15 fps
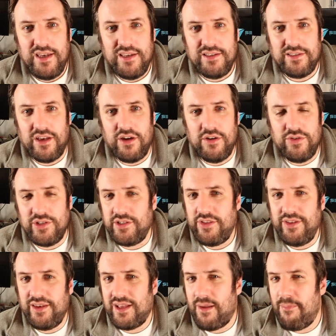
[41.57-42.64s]
So there's
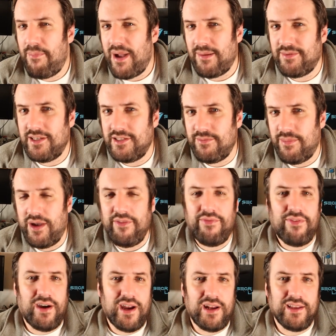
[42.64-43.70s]
nothing like a baptism by
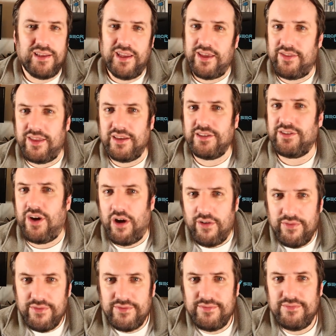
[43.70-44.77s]
fire to kick things
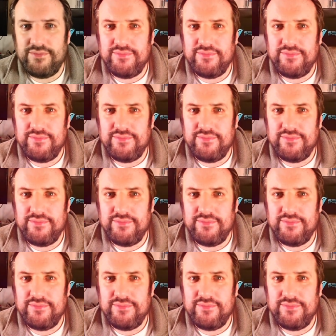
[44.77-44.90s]
off.